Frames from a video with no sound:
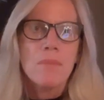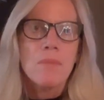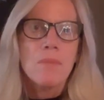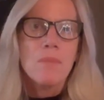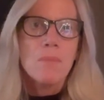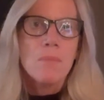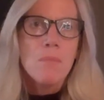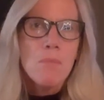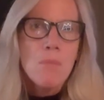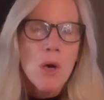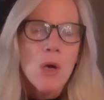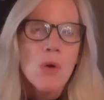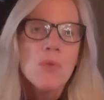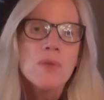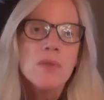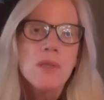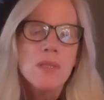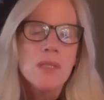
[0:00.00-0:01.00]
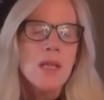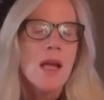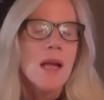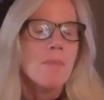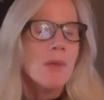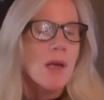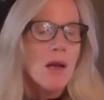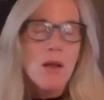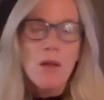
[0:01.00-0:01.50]
most of the
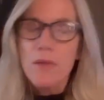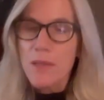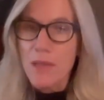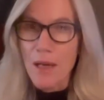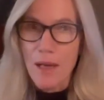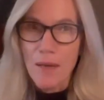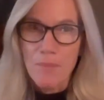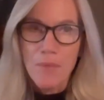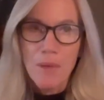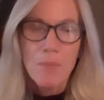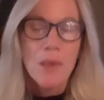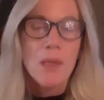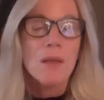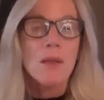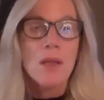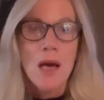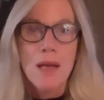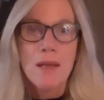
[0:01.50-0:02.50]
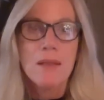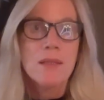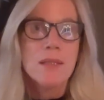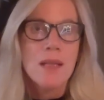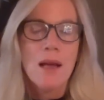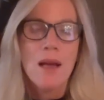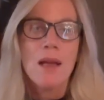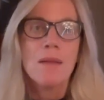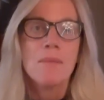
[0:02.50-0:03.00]
time, not all the time, but a lot of the
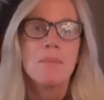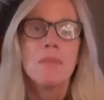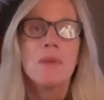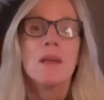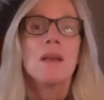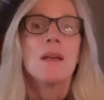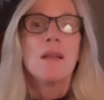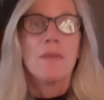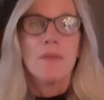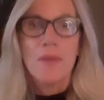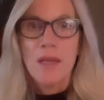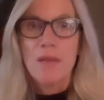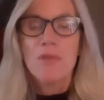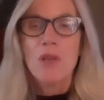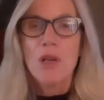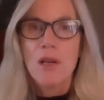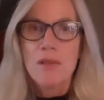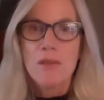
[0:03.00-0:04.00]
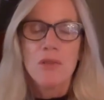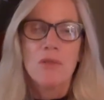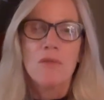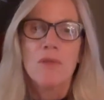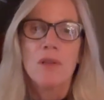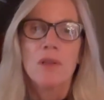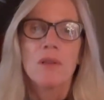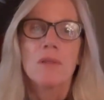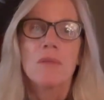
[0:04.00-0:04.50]
time, they've crossed
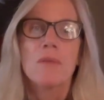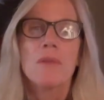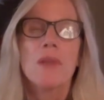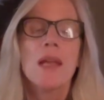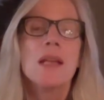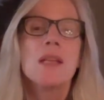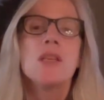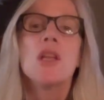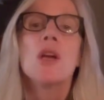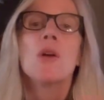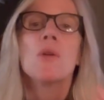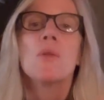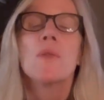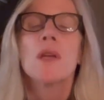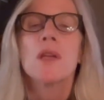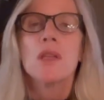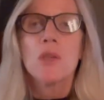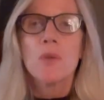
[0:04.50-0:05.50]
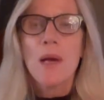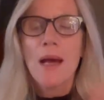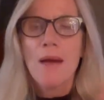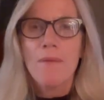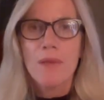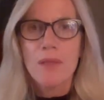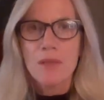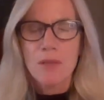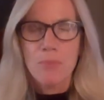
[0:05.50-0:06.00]
over. They know that you
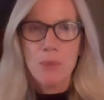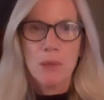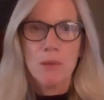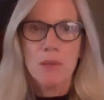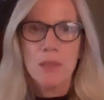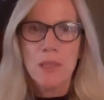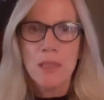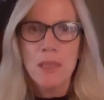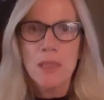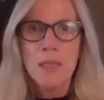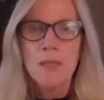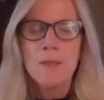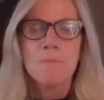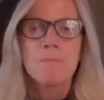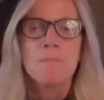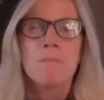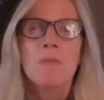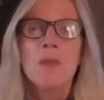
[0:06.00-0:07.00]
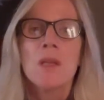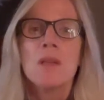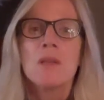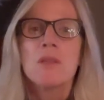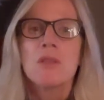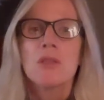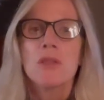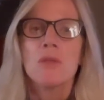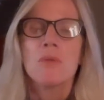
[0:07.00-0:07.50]
have this ability
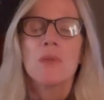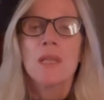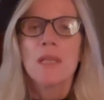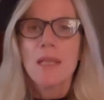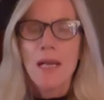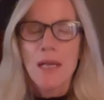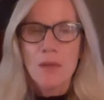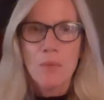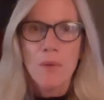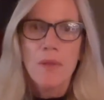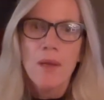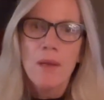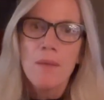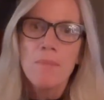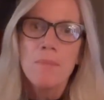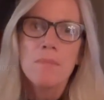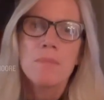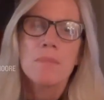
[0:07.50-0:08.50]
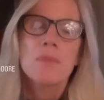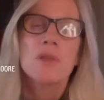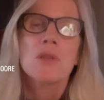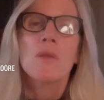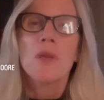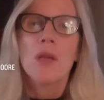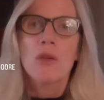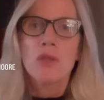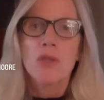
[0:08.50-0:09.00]
to connect with them
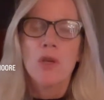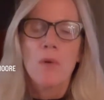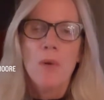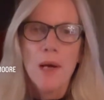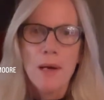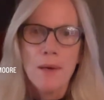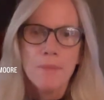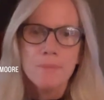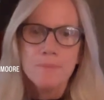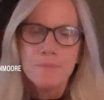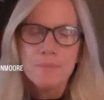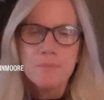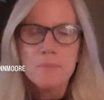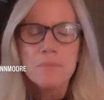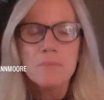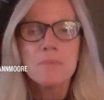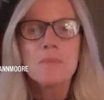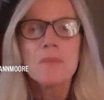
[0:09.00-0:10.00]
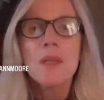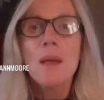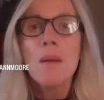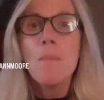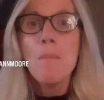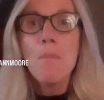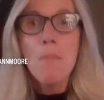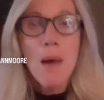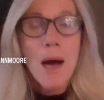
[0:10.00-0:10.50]
so they'll show up.
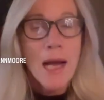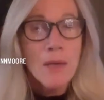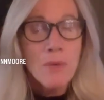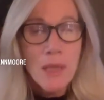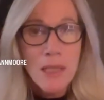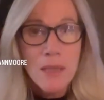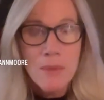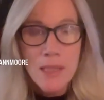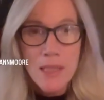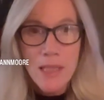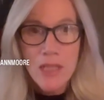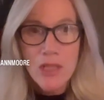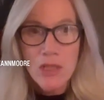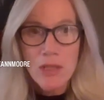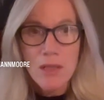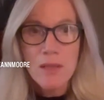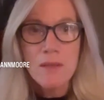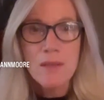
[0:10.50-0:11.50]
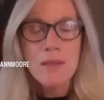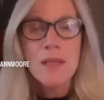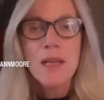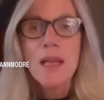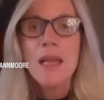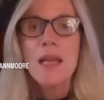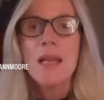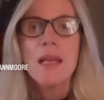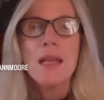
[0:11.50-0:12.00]
My recommendation is
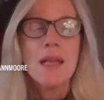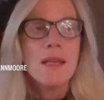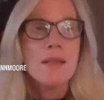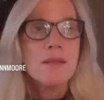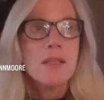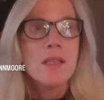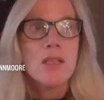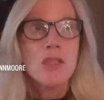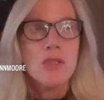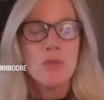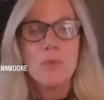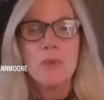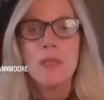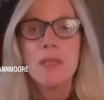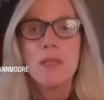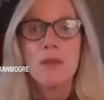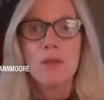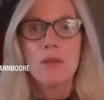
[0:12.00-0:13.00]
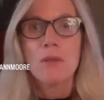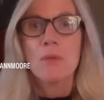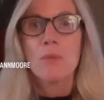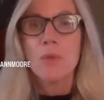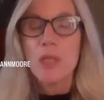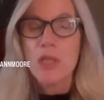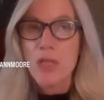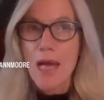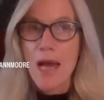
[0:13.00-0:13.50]
is that you either
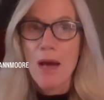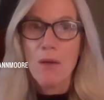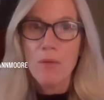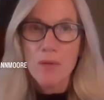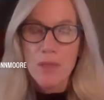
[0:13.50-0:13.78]
reach out to